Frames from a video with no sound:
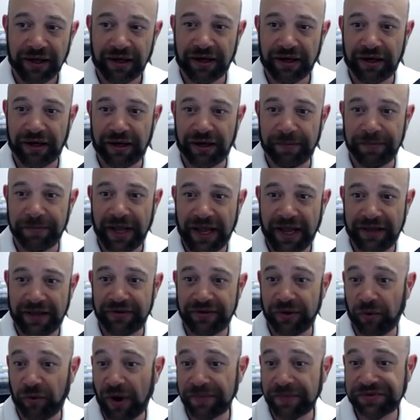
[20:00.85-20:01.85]

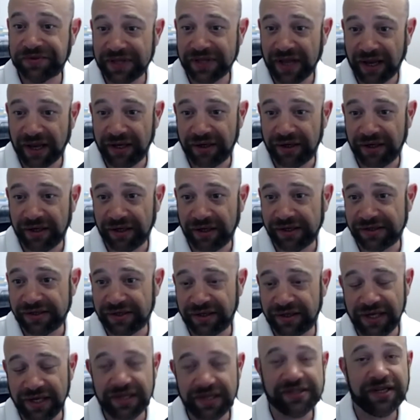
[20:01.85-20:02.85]
And the website is
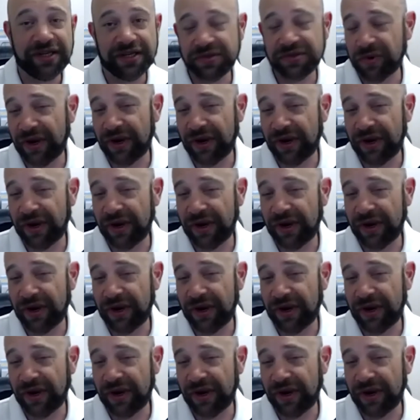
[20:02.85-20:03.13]
the easiest way is